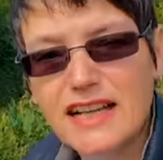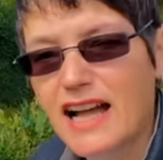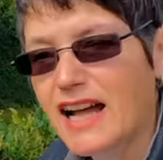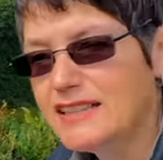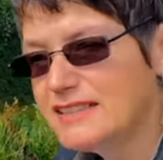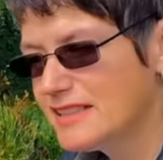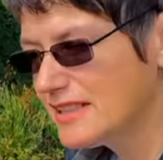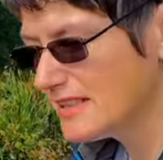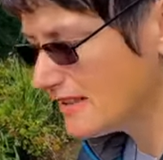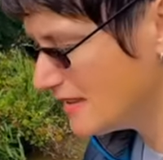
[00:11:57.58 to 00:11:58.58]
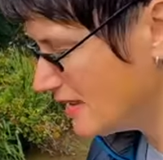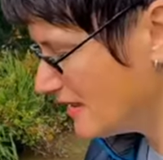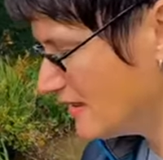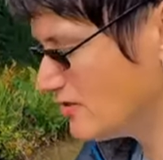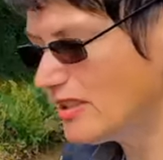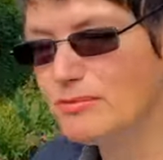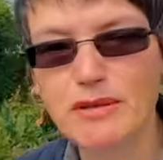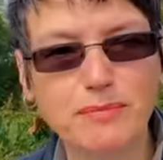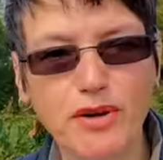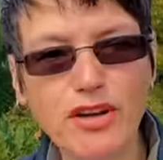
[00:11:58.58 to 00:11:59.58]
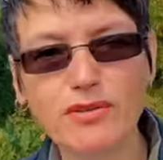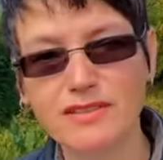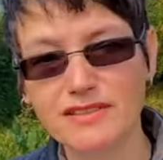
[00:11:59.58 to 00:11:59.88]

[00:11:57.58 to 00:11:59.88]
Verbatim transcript: and drink me brew.